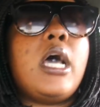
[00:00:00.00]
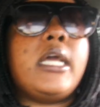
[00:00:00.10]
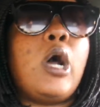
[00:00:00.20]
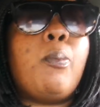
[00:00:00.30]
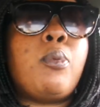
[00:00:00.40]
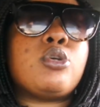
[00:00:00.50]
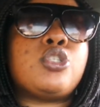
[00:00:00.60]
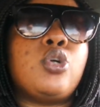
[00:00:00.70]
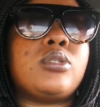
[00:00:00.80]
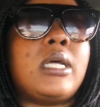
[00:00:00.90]
And I'll
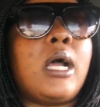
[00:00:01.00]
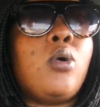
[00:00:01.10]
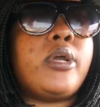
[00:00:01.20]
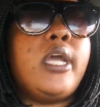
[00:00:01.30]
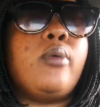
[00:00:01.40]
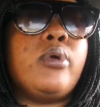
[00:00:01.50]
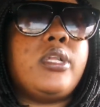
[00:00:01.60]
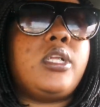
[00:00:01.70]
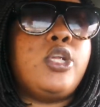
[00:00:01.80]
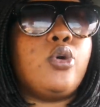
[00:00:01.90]
post those that are okay with,
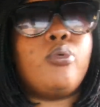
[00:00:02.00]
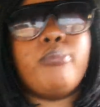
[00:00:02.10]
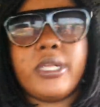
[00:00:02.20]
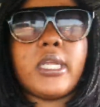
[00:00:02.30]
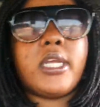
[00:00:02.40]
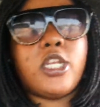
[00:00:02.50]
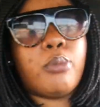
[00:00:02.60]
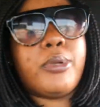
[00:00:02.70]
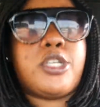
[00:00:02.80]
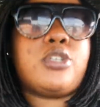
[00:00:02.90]
you know, me taking their
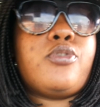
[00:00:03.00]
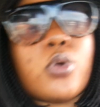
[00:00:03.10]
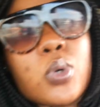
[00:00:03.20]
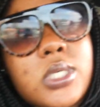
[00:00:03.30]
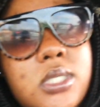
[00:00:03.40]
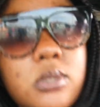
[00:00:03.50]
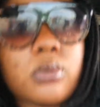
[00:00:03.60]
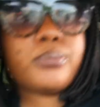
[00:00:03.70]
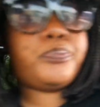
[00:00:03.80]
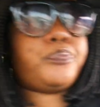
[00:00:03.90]
pictures, of course. So,